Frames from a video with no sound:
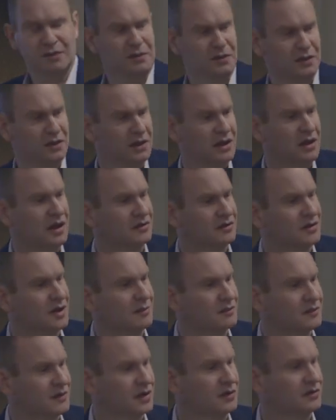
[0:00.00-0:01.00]
something that lights
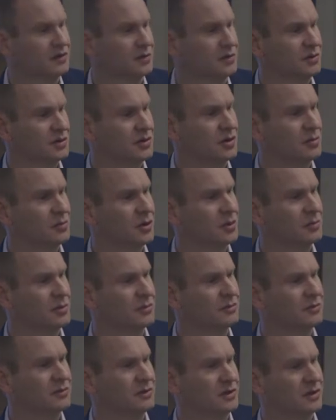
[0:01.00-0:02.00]
up and tells you when you've got
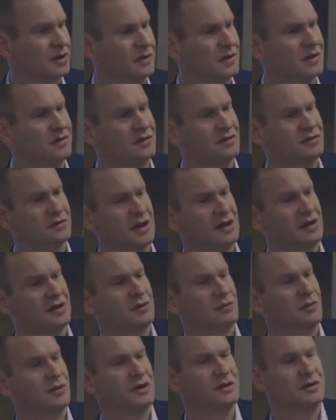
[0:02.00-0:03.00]
problems. And that's
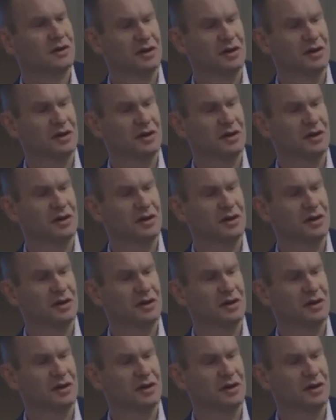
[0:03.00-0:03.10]
exactly what